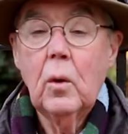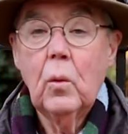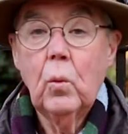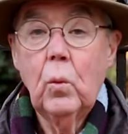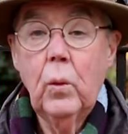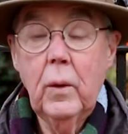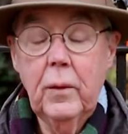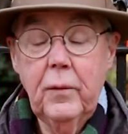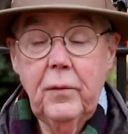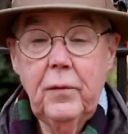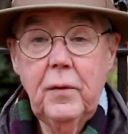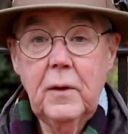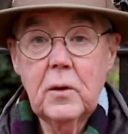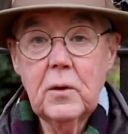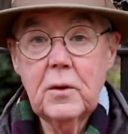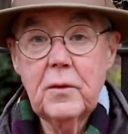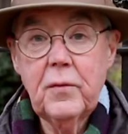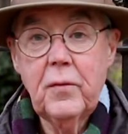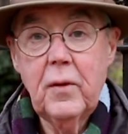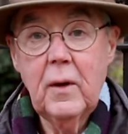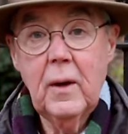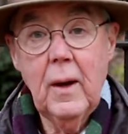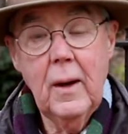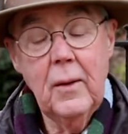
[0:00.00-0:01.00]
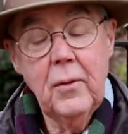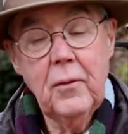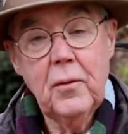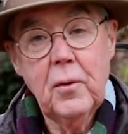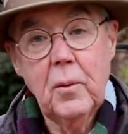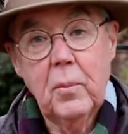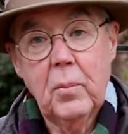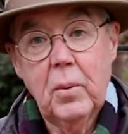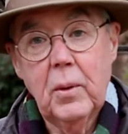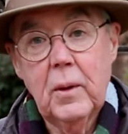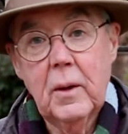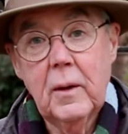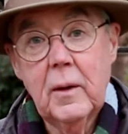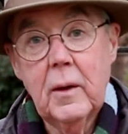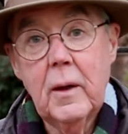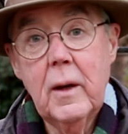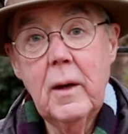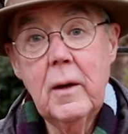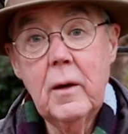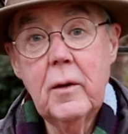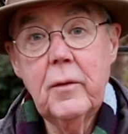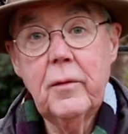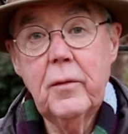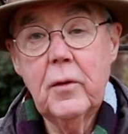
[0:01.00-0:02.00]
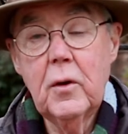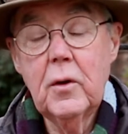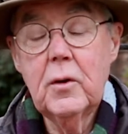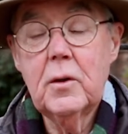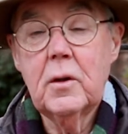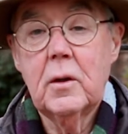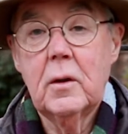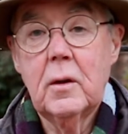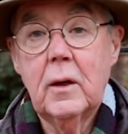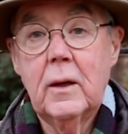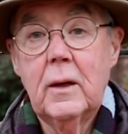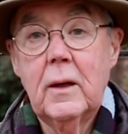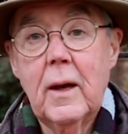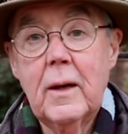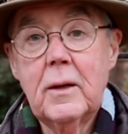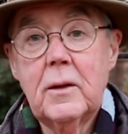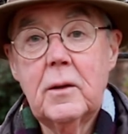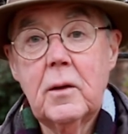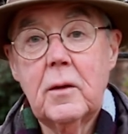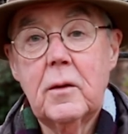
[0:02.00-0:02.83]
Whitefield's philanthropy had inadvertently led